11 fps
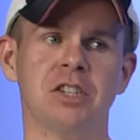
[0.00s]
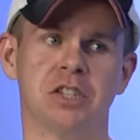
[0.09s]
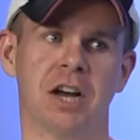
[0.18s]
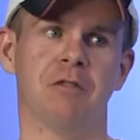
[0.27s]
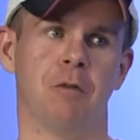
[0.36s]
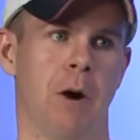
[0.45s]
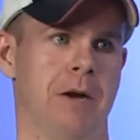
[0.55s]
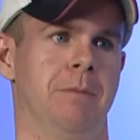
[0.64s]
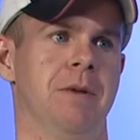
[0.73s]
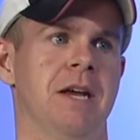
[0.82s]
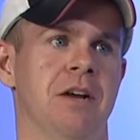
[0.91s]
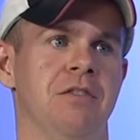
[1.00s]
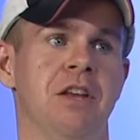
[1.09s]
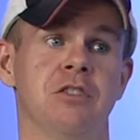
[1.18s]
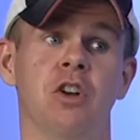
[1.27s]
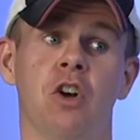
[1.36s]
a tough one because there
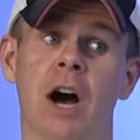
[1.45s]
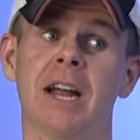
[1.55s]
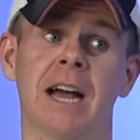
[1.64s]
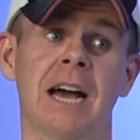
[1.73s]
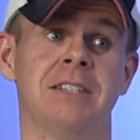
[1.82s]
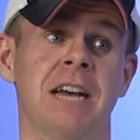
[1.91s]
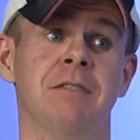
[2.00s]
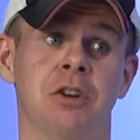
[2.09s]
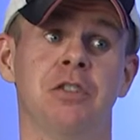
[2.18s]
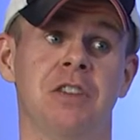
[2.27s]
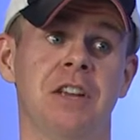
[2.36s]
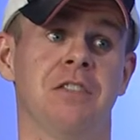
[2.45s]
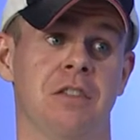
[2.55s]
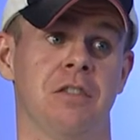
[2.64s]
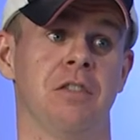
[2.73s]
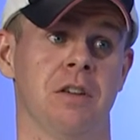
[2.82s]
is, a lot of guys having good seasons. There,